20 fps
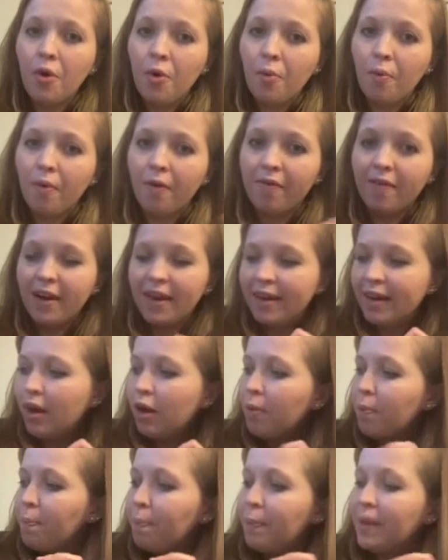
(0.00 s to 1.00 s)
We'll find
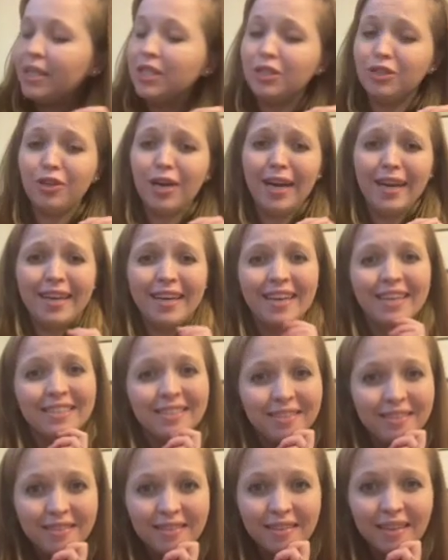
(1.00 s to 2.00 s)
out, but try to get
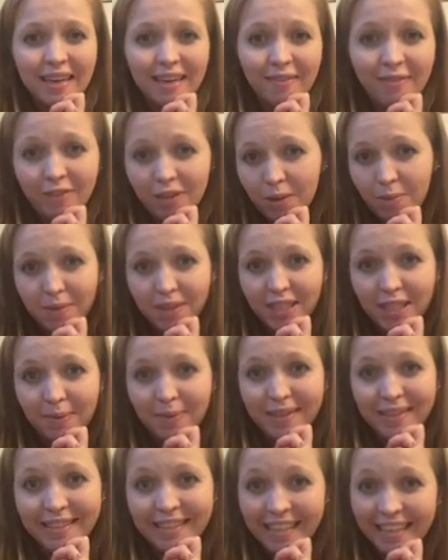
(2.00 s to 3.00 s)
like footy
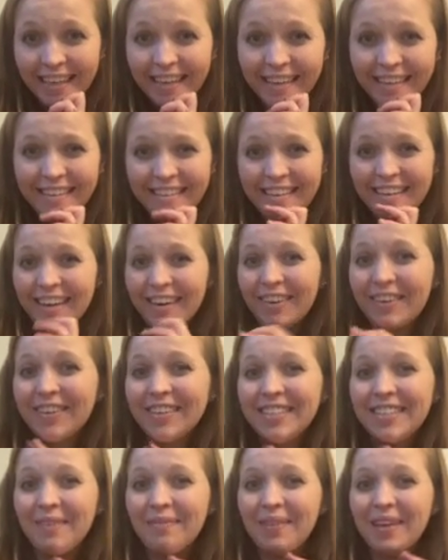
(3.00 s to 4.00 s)
pajamas or
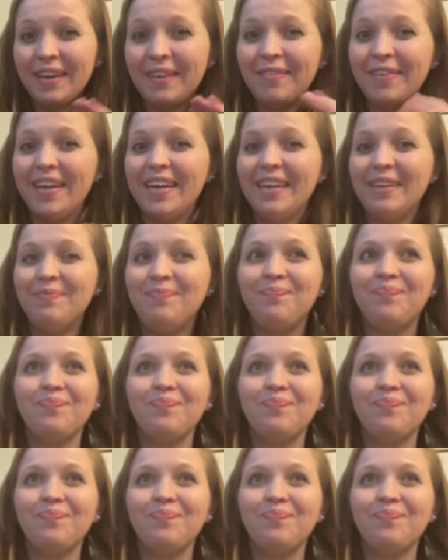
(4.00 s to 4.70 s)
something where